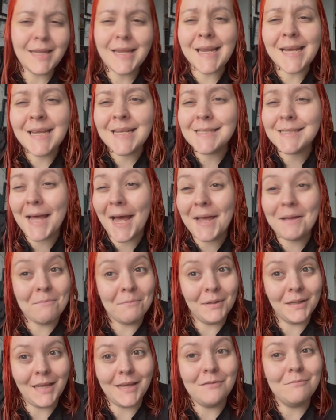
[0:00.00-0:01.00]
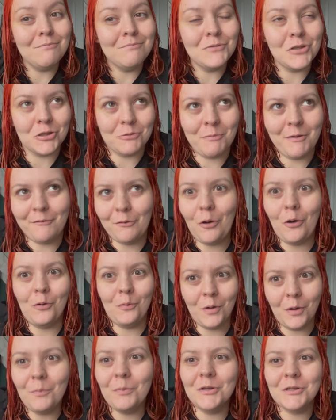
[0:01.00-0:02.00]
It's set in Berlin just before
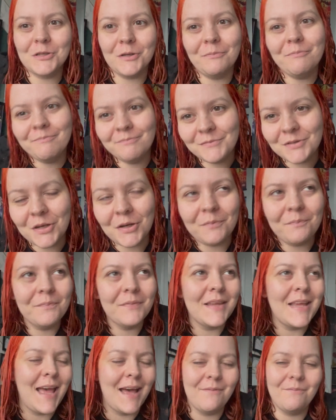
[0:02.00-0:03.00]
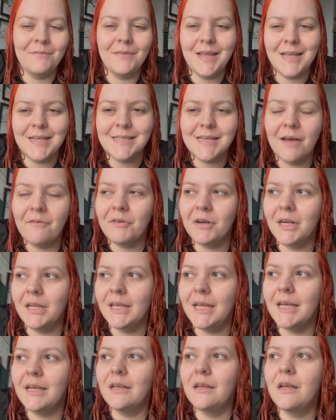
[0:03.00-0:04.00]
World War II, so yeah, it's
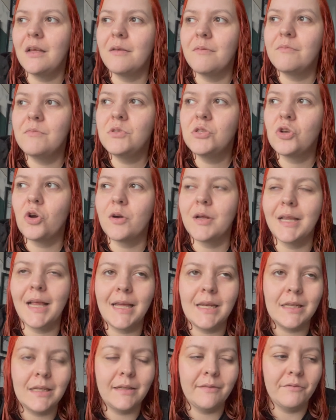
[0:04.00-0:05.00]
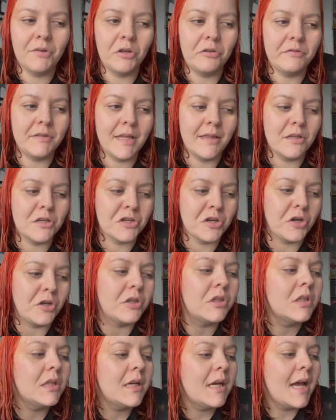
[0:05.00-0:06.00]
definitely a storyline involved in the show.
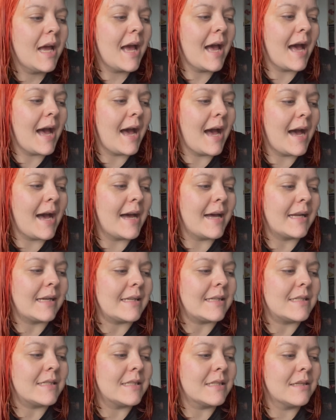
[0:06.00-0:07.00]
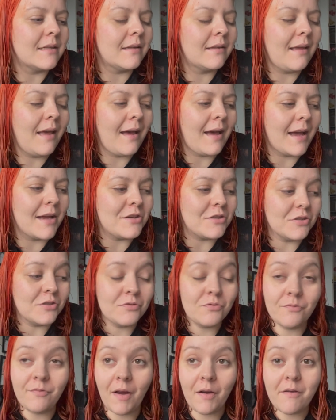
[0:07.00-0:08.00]
And yeah, I just
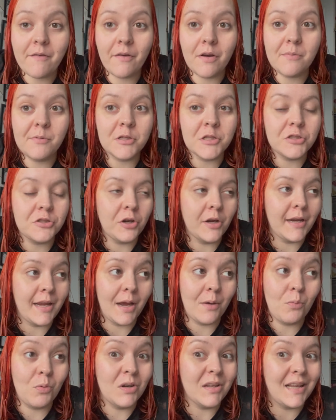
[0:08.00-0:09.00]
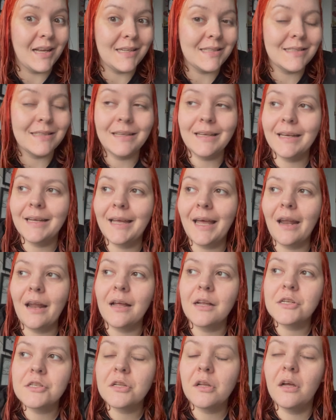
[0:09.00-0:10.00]
very, very much enjoyed it. I would like to see it again,
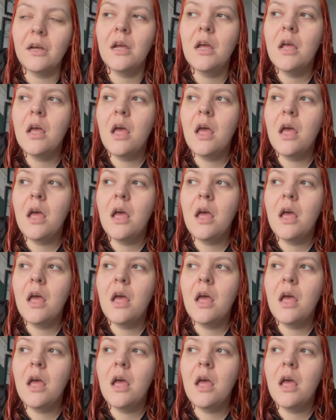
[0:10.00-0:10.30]
actually.